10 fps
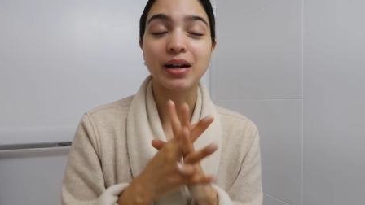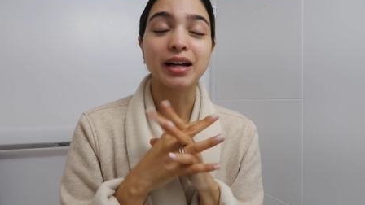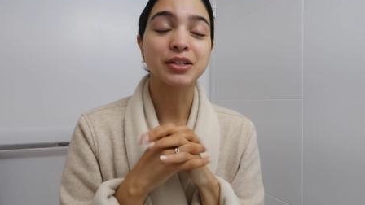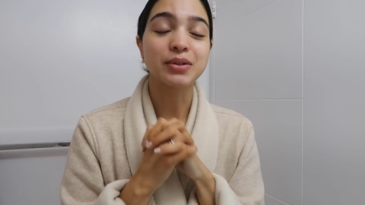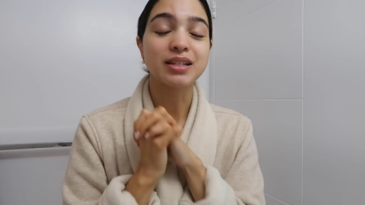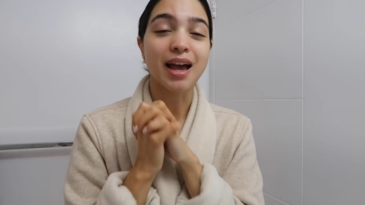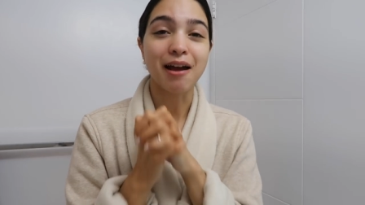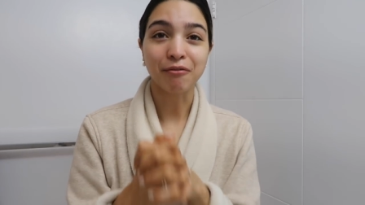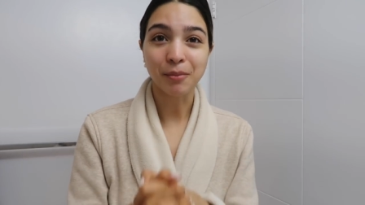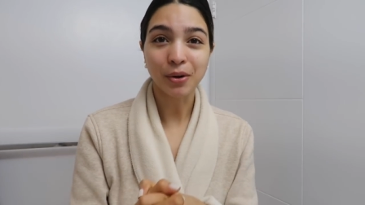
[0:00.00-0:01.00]
I do this
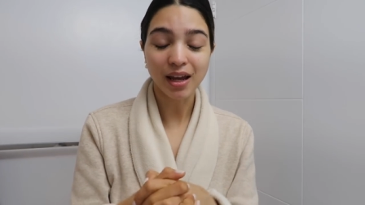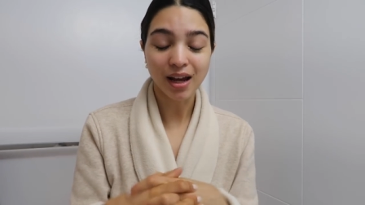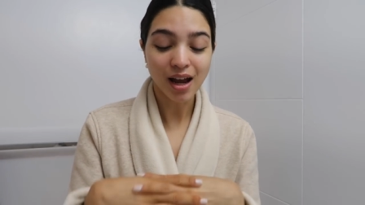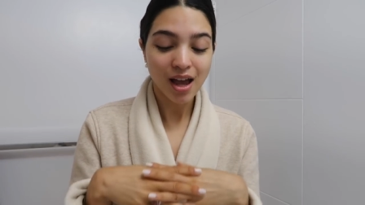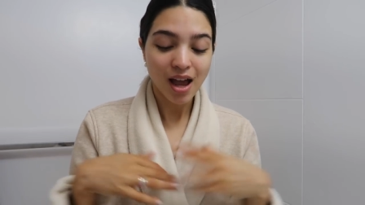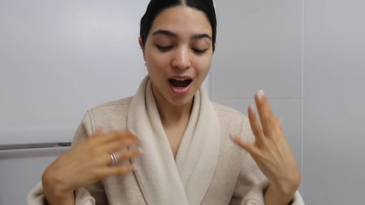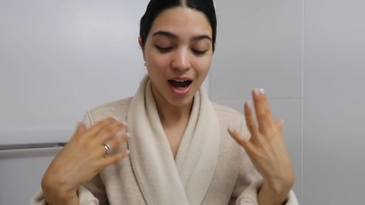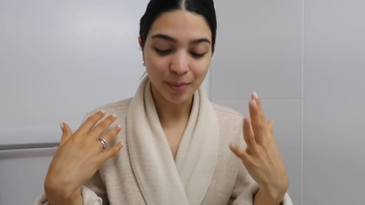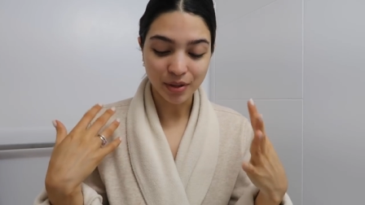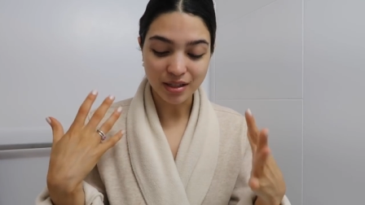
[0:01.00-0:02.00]
every morning.
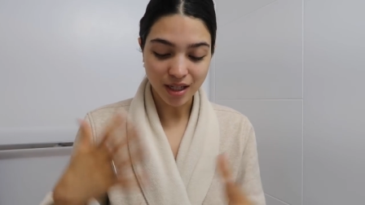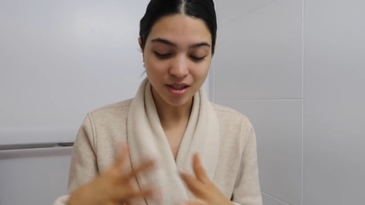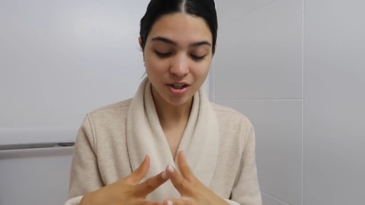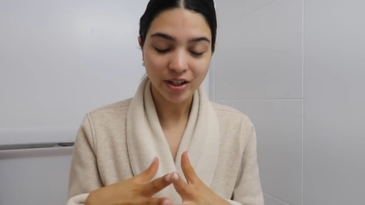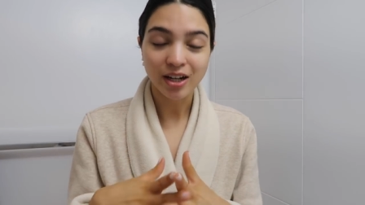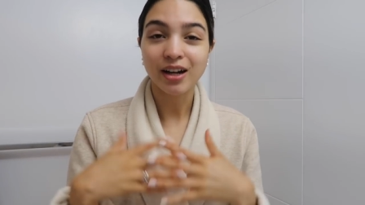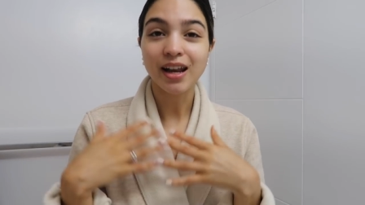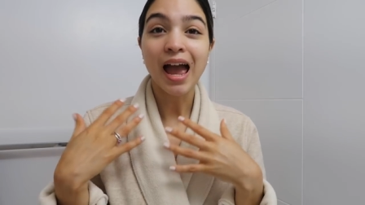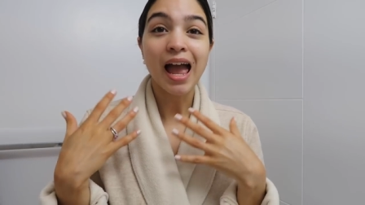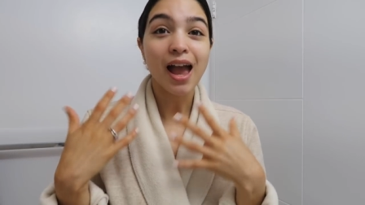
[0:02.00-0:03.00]
I put sunscreen
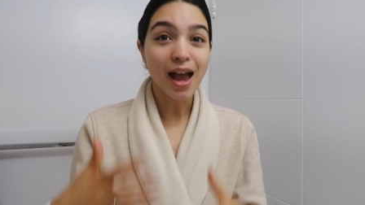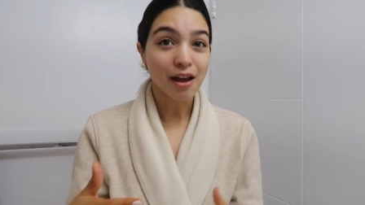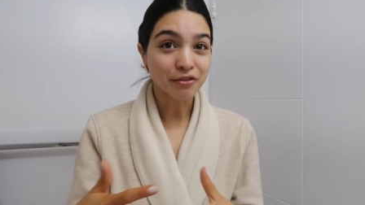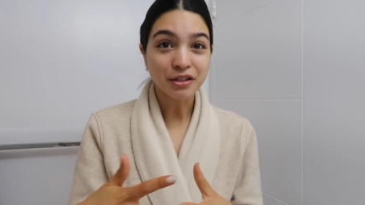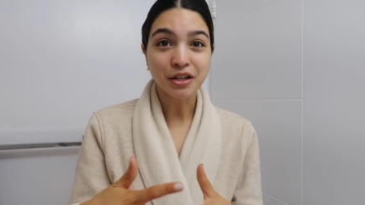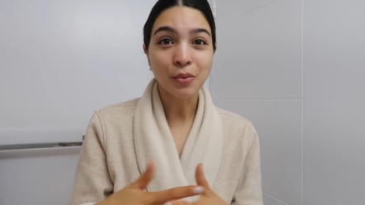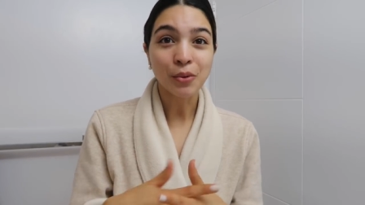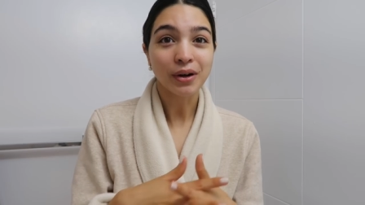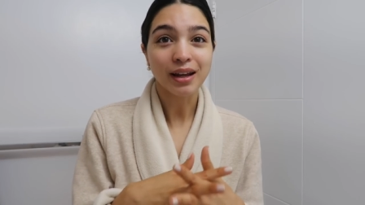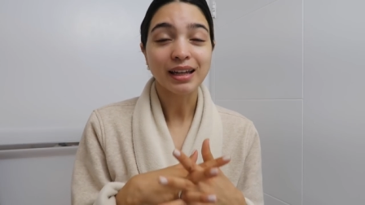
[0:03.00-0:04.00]
on every single
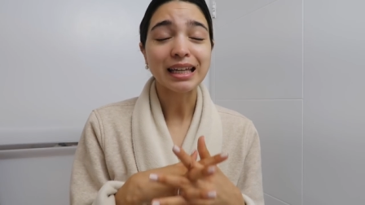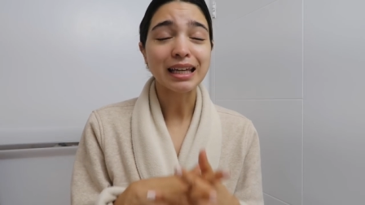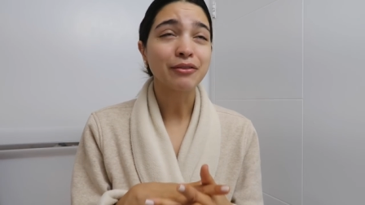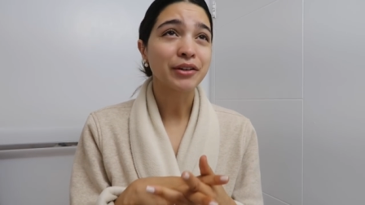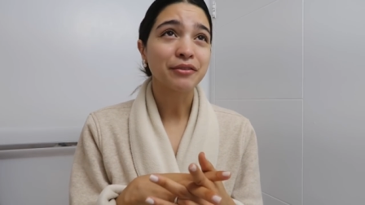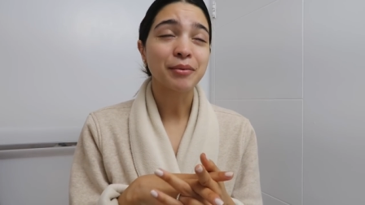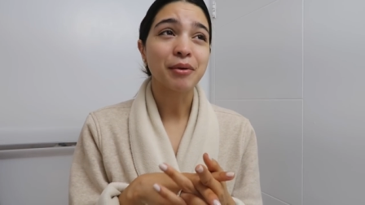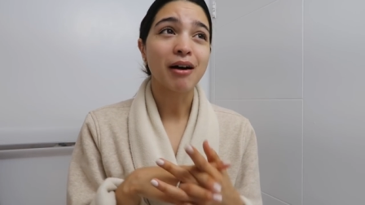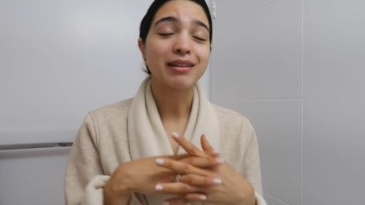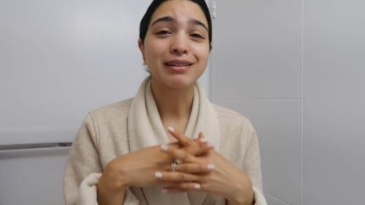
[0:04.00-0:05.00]
morning, even if I'm
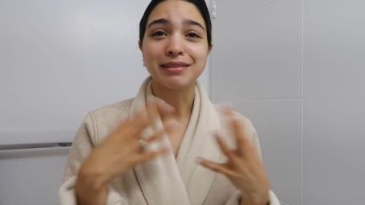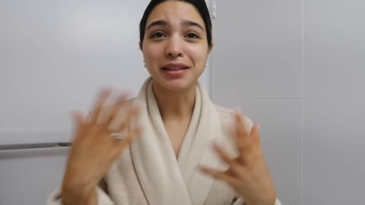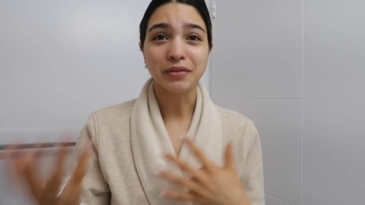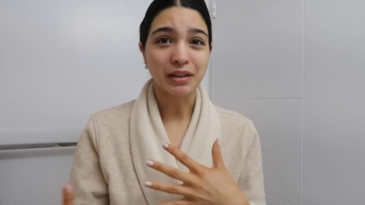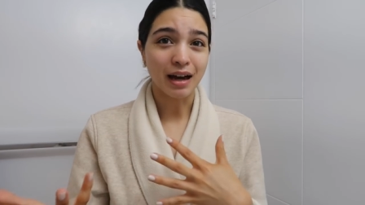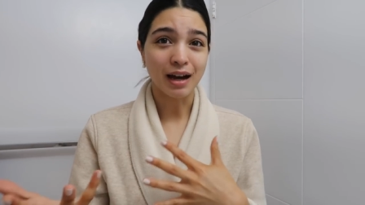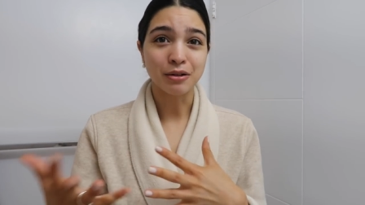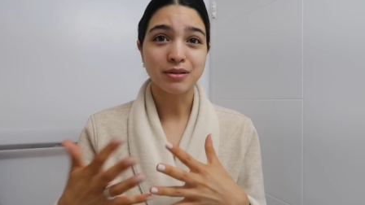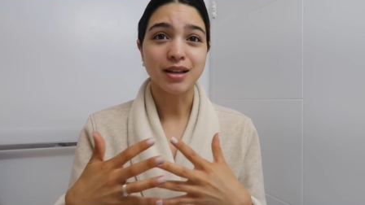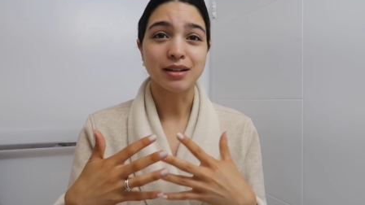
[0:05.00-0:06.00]
not leaving the
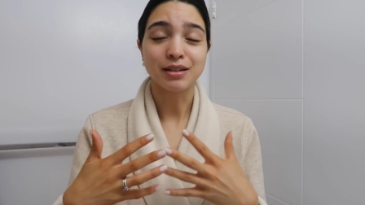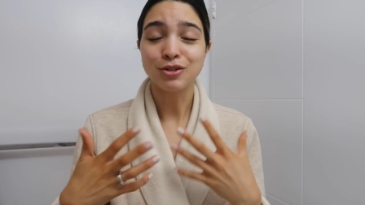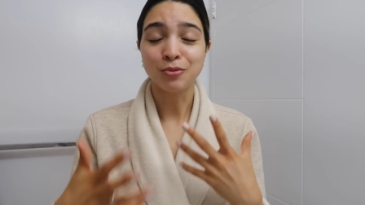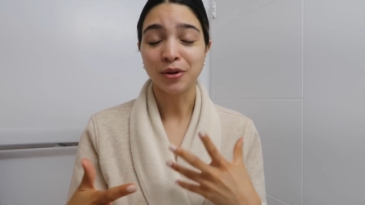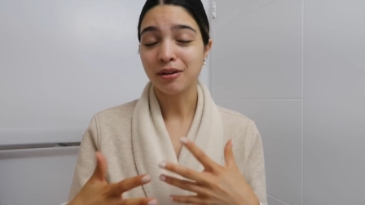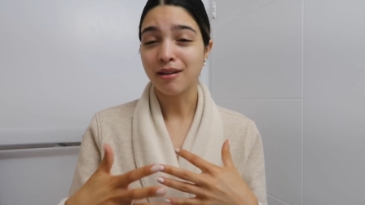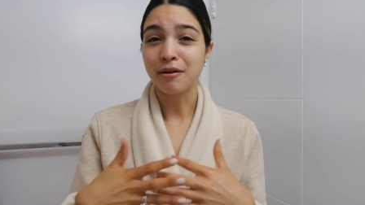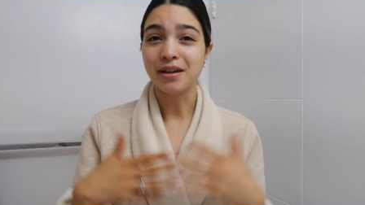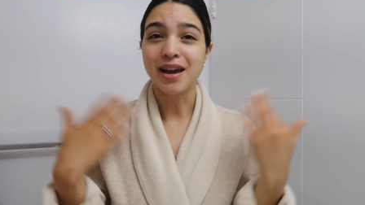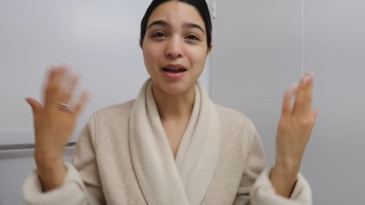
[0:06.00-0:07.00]
house and it's super
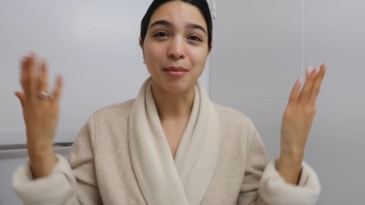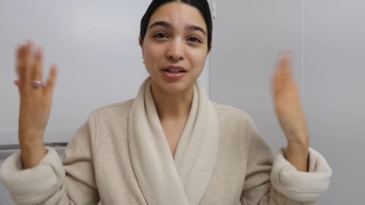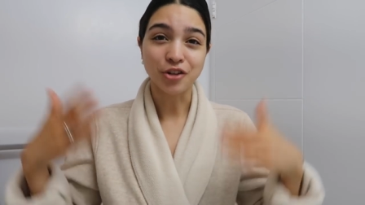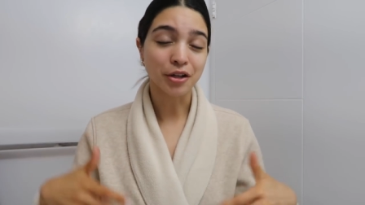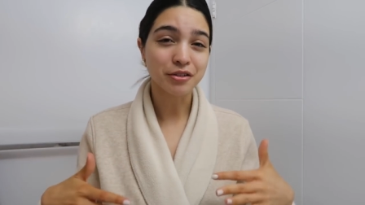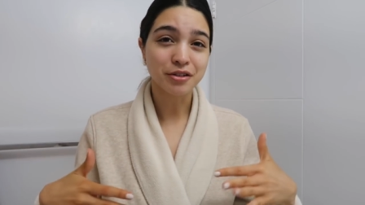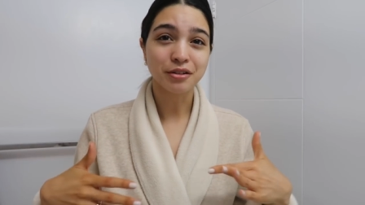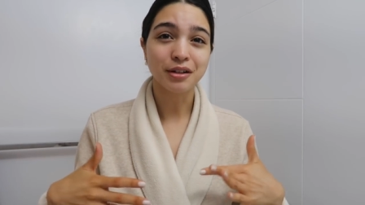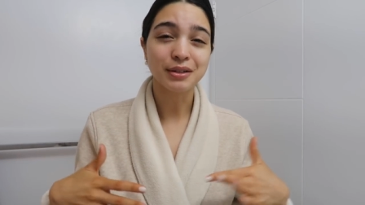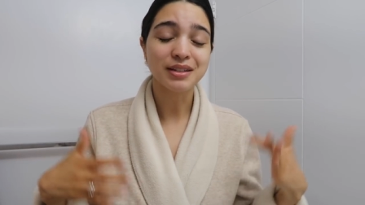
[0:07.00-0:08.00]
cloudy and my shutters are
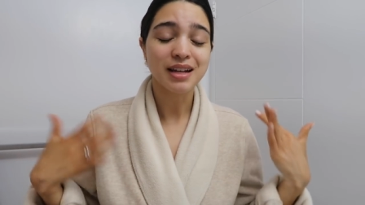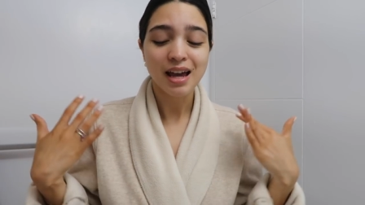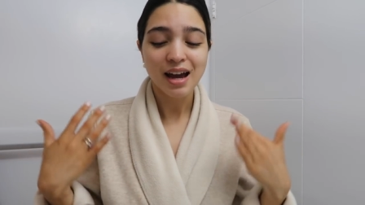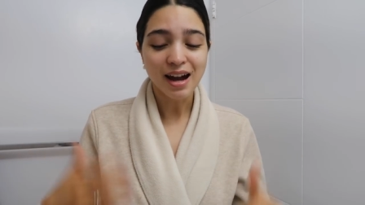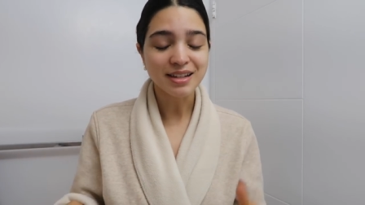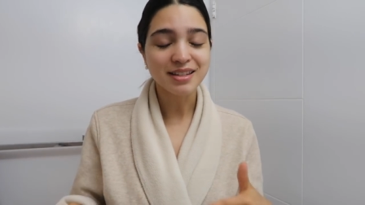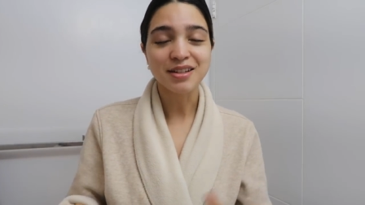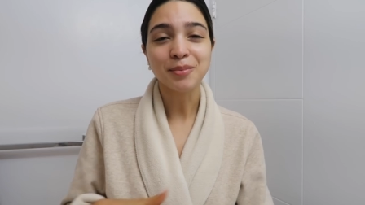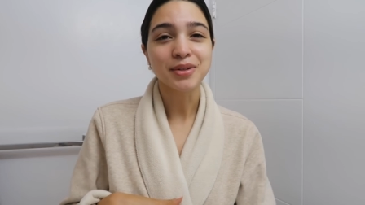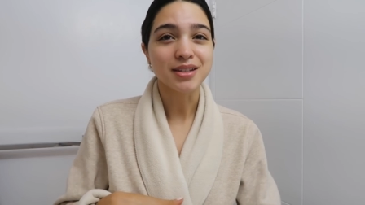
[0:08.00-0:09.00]
closed, I
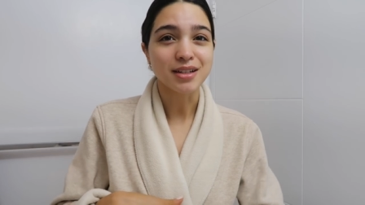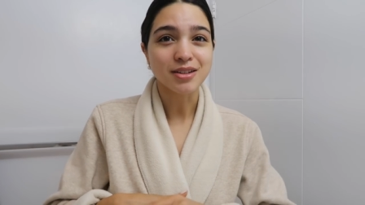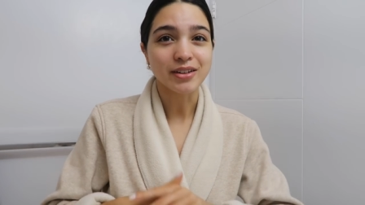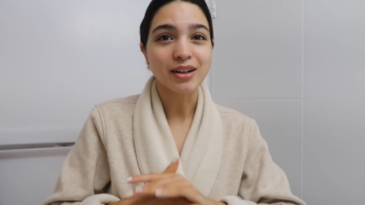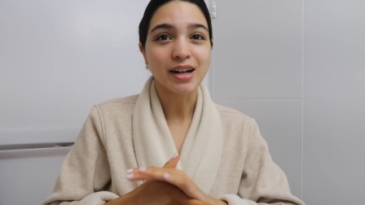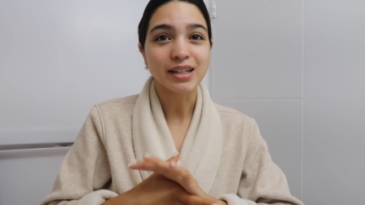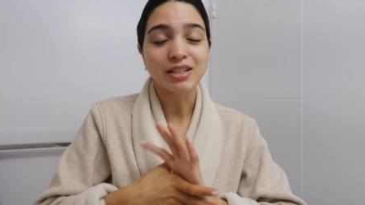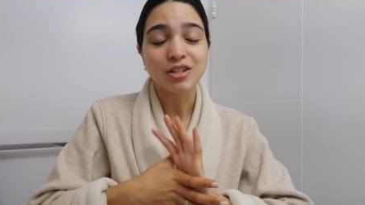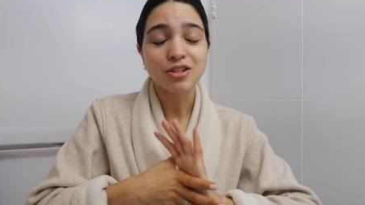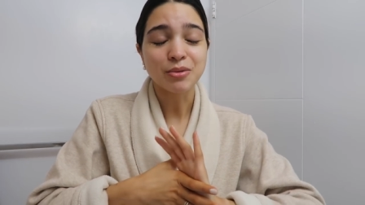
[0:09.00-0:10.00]
still put sunscreen on.
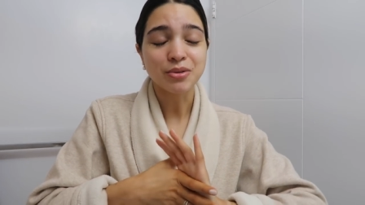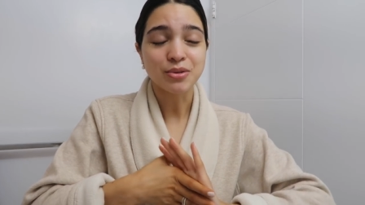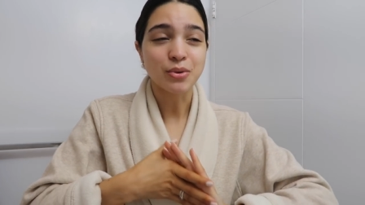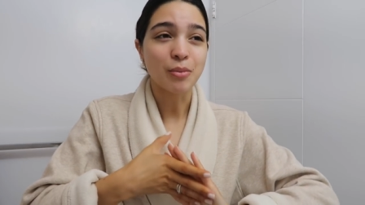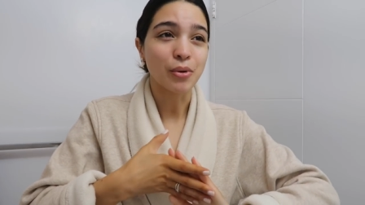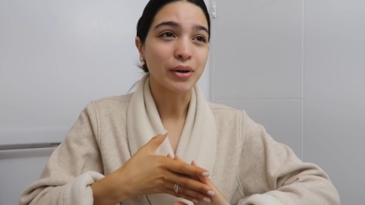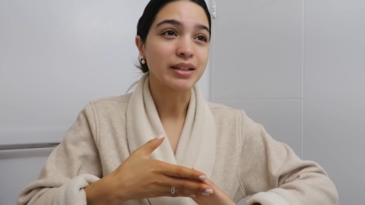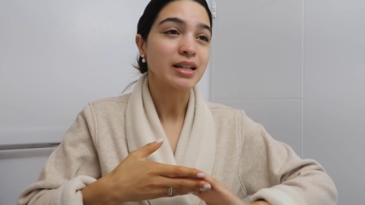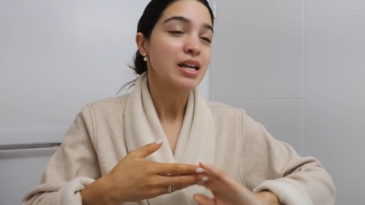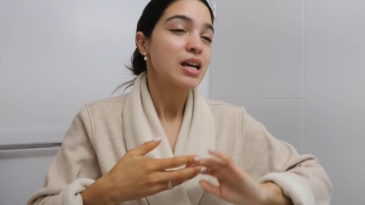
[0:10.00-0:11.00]
It's so, so, so
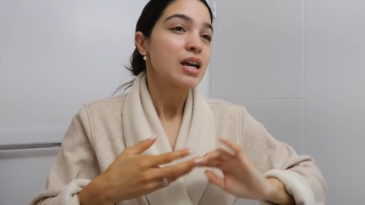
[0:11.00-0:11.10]
important.